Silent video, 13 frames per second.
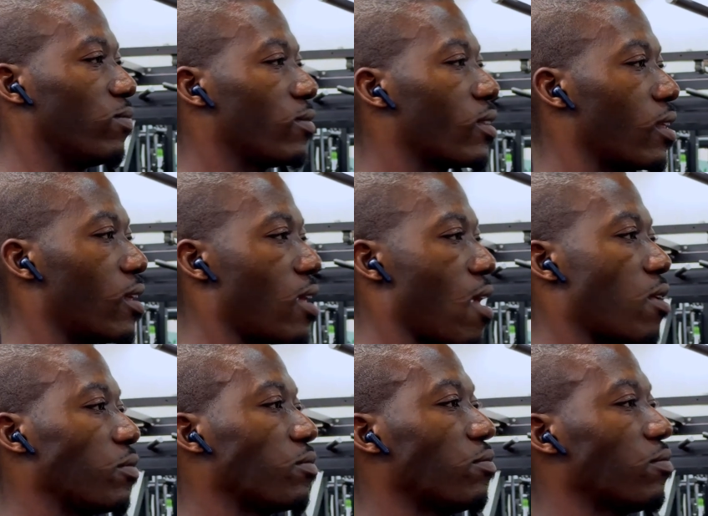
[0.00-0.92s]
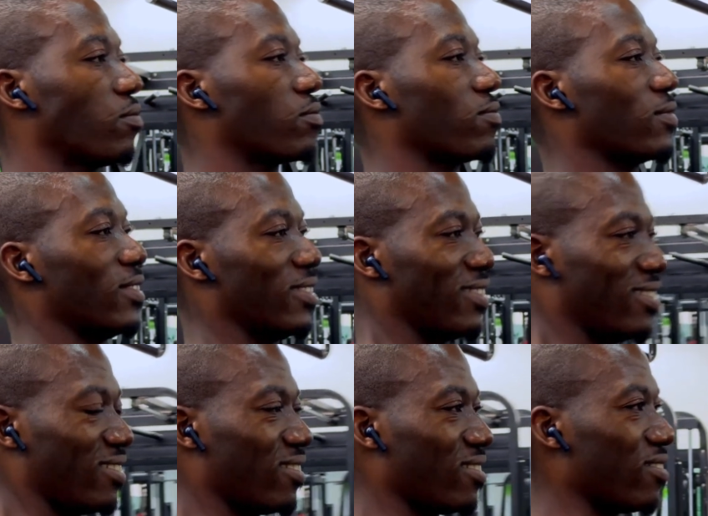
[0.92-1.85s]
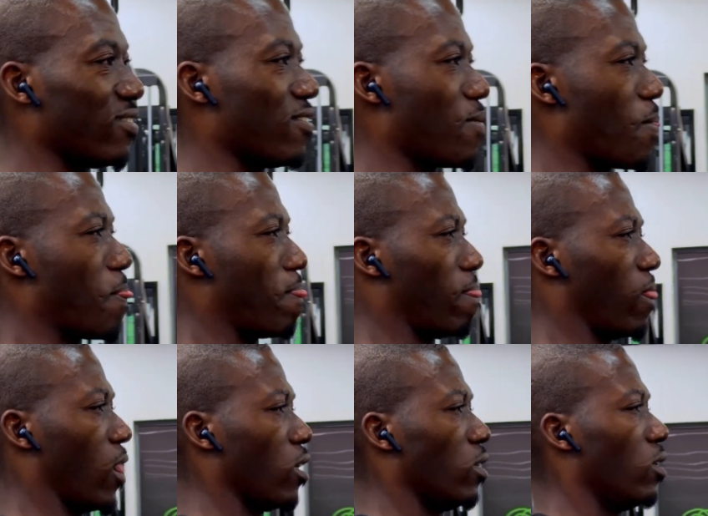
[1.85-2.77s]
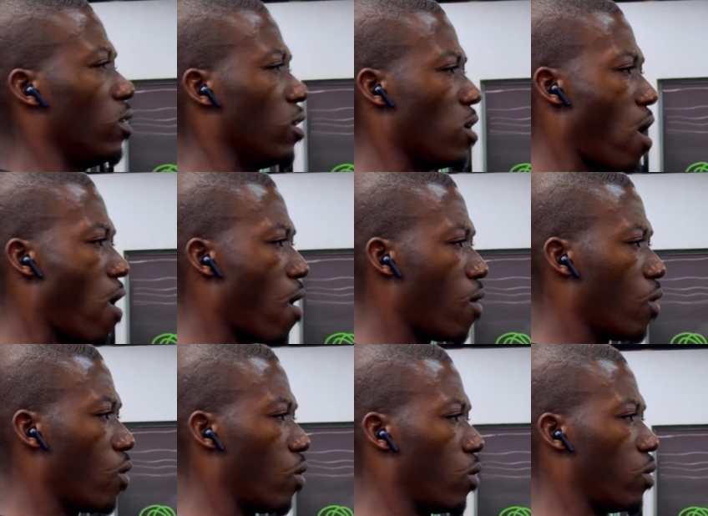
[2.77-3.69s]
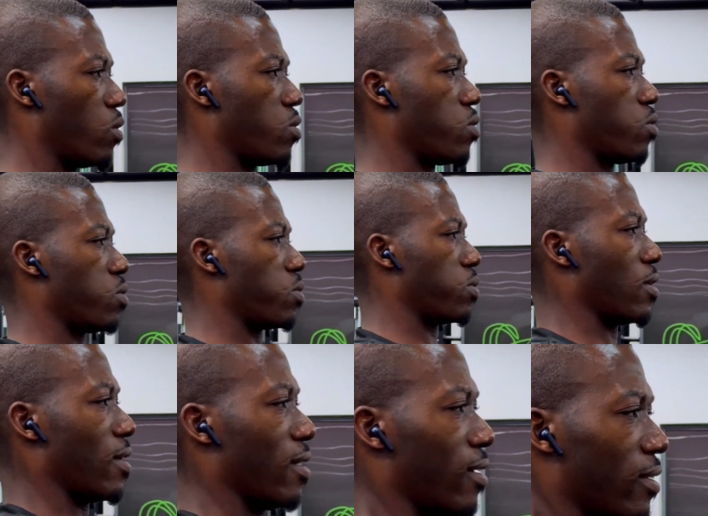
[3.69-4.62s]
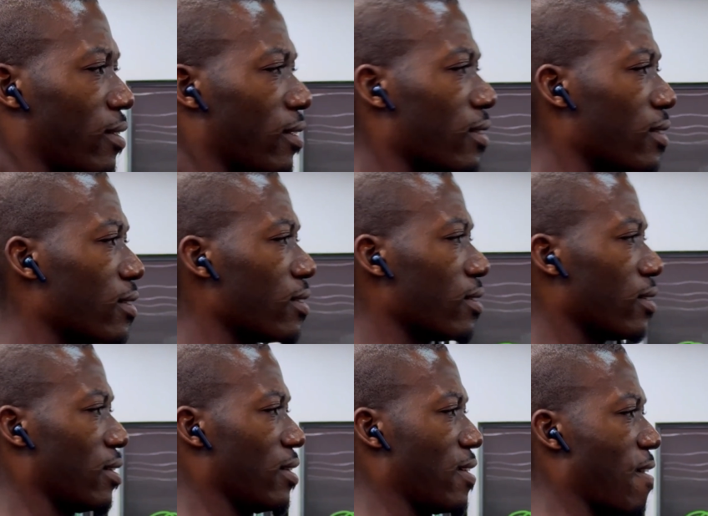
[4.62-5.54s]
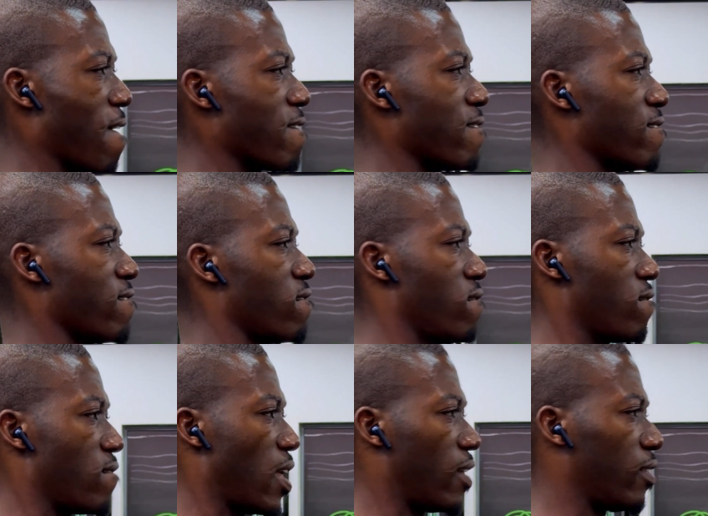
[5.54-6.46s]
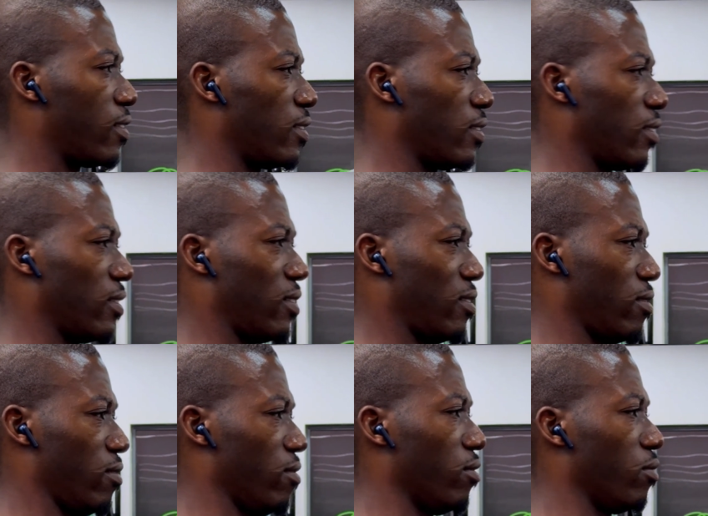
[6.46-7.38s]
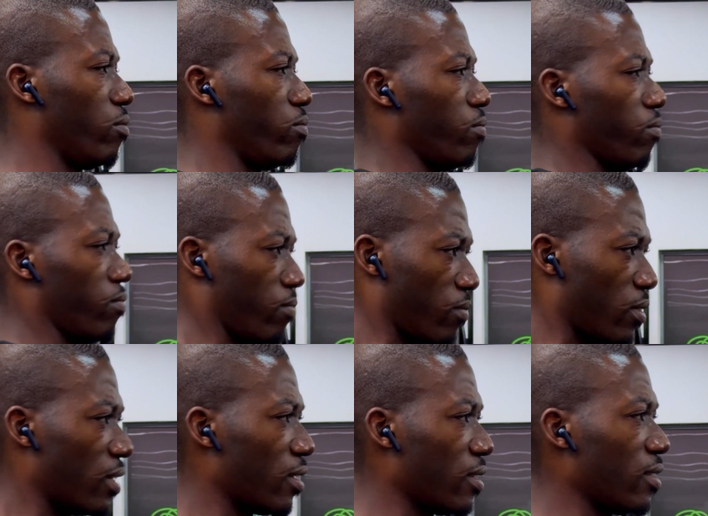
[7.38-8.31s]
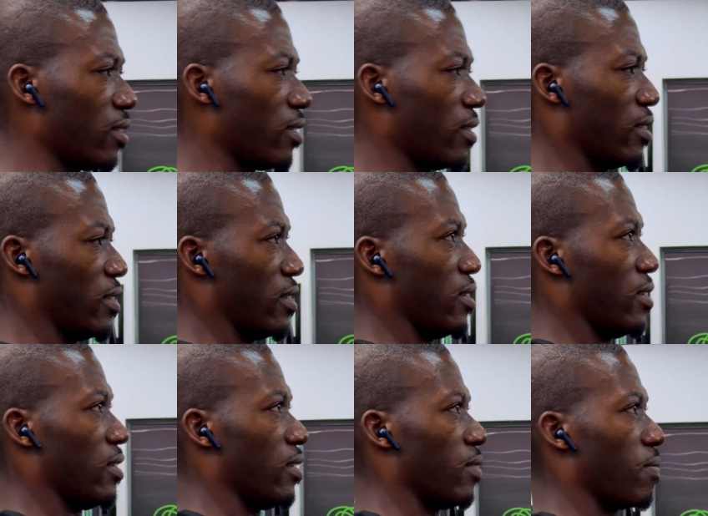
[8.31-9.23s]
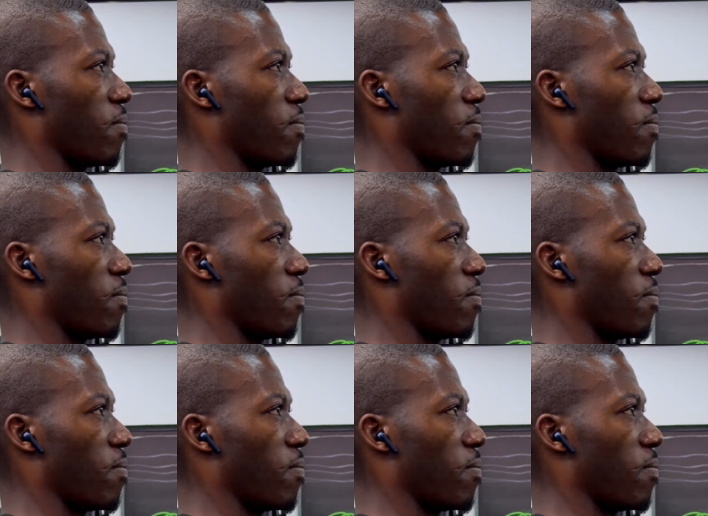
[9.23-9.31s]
if you are sweating on them in the gym or on the go, you have nothing to worry about. But if you want to take them for swimming, or maybe it is raining,